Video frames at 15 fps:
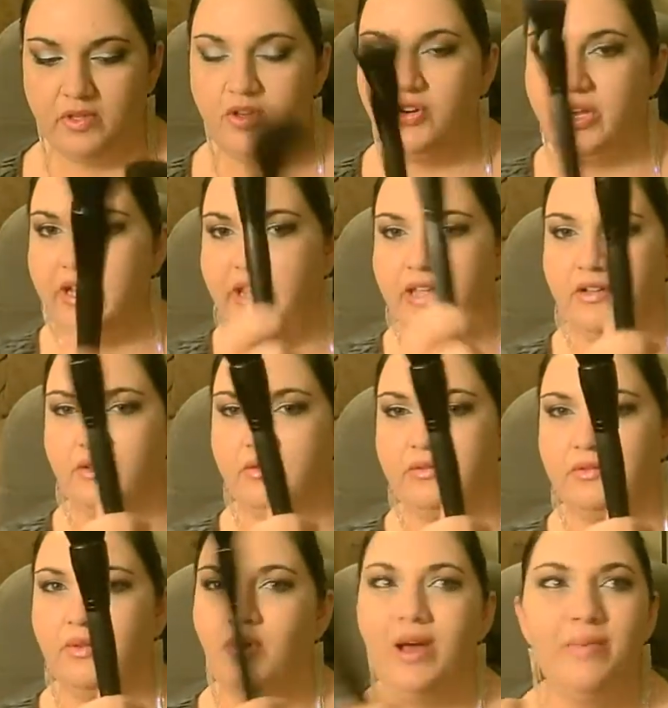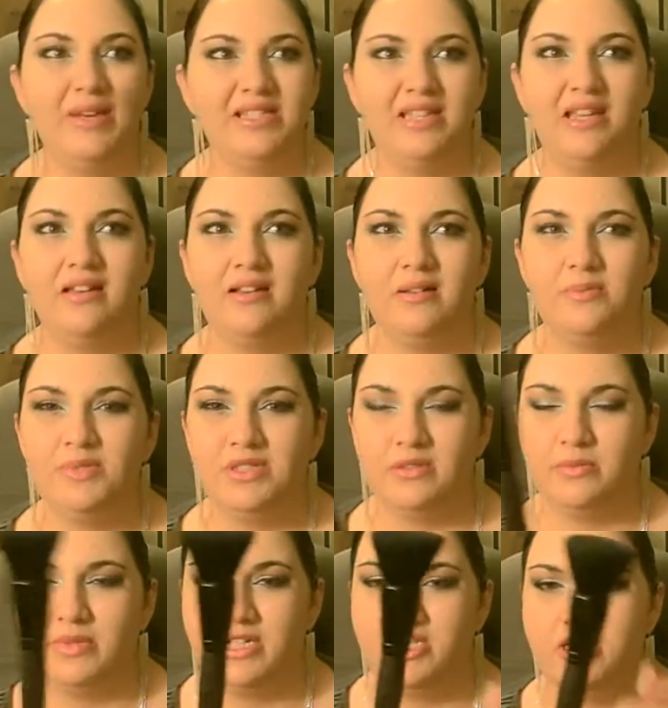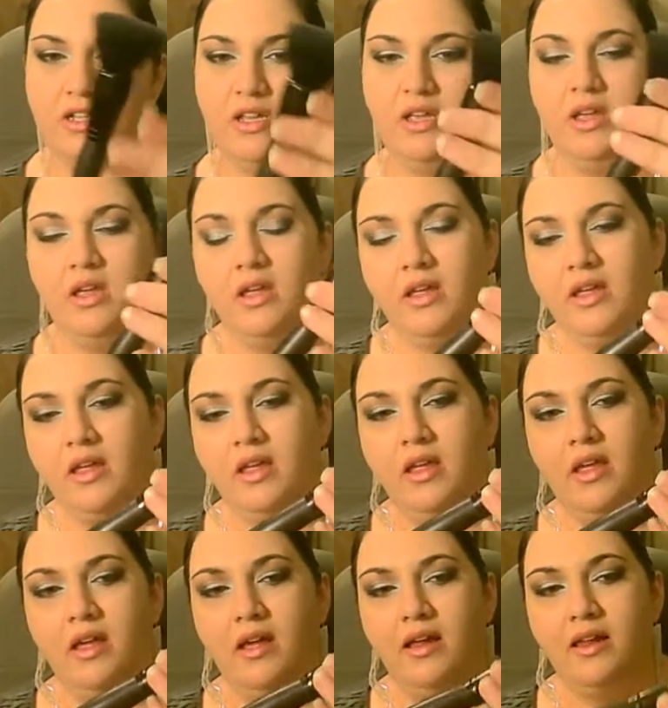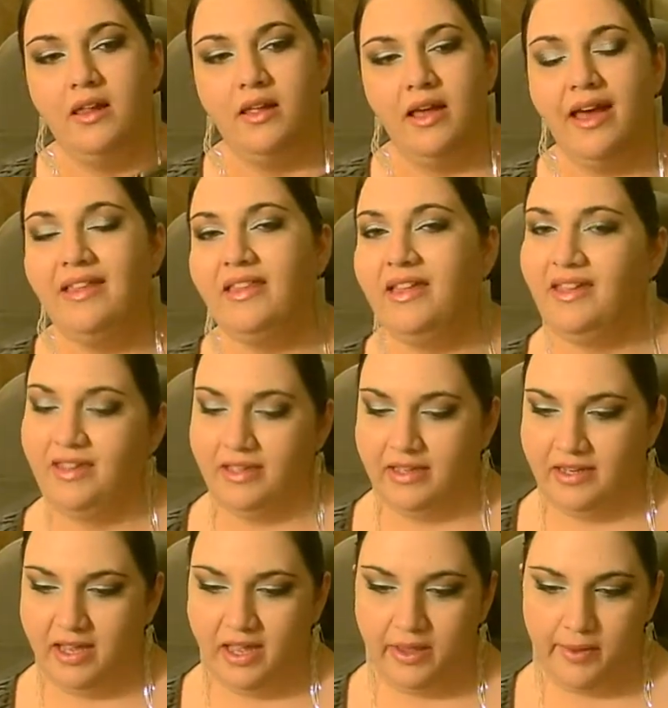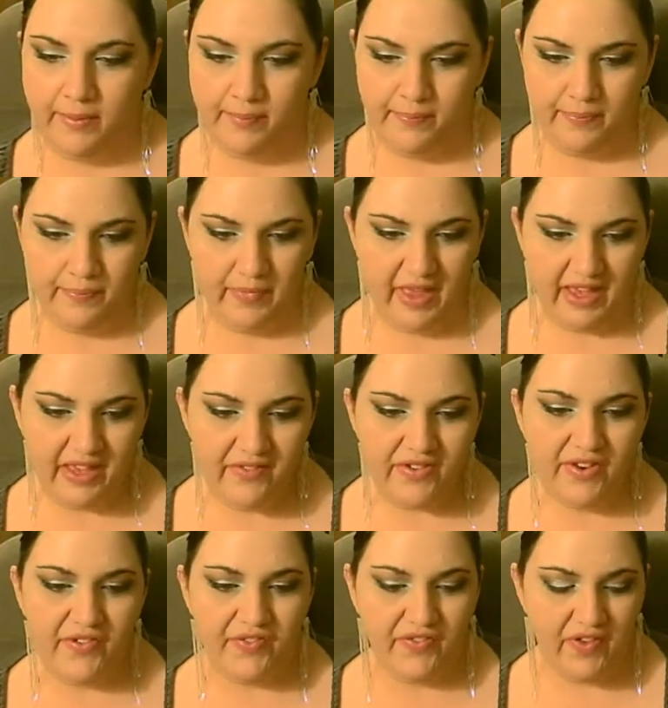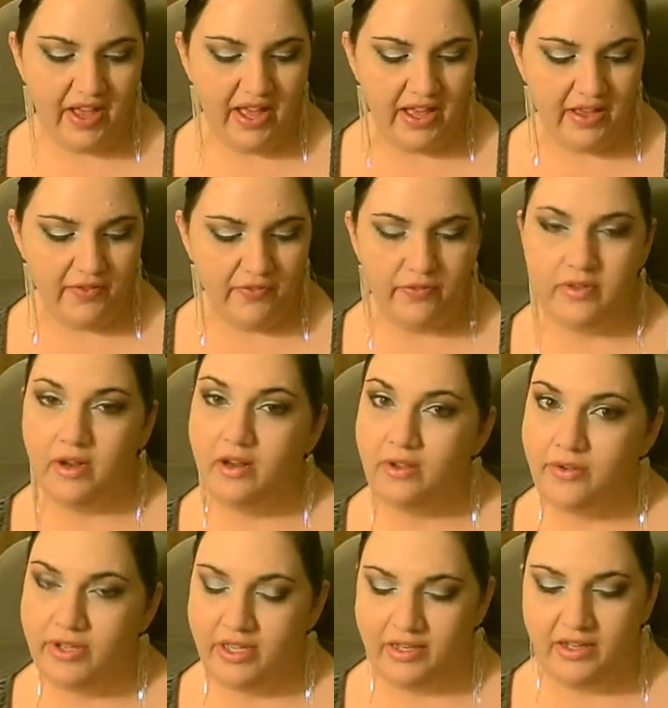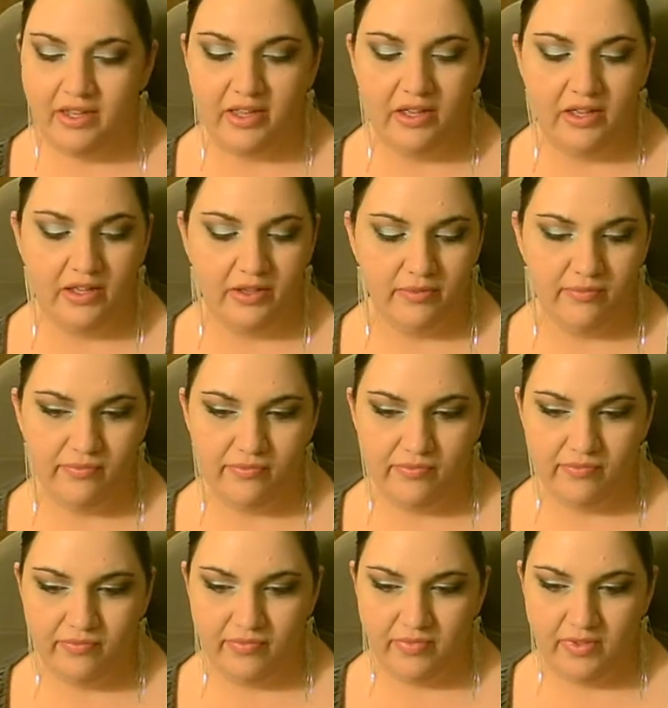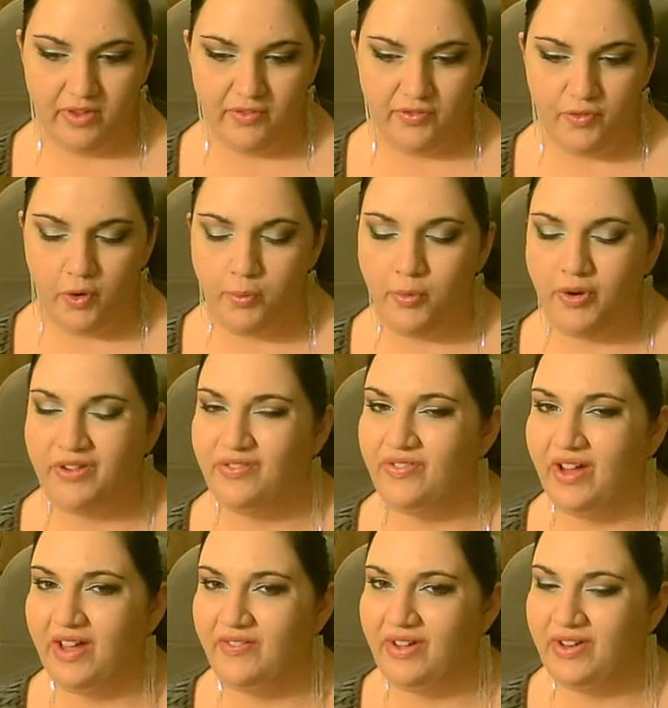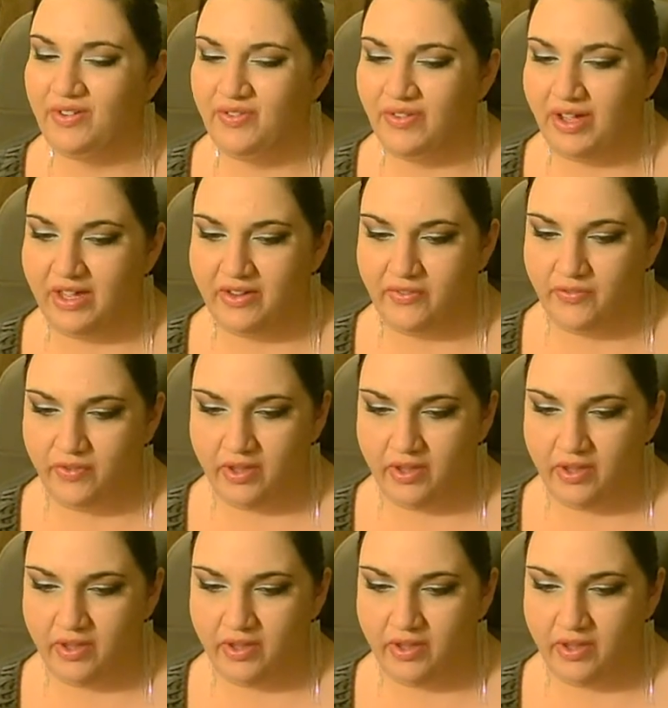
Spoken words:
Great handle. Why am I saying so much? I like it. I give it a 5. There I go again. A 4.5 out of 5.